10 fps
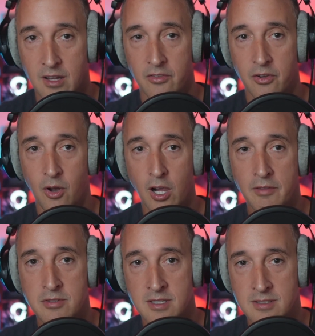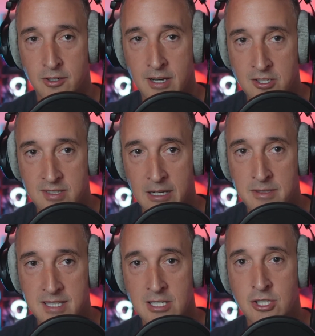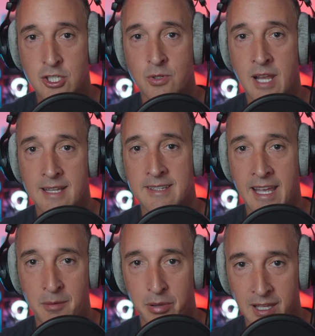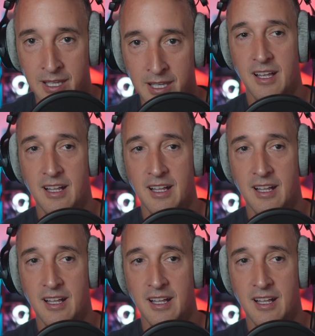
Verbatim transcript: So all of those considerations, I would say, do not downplay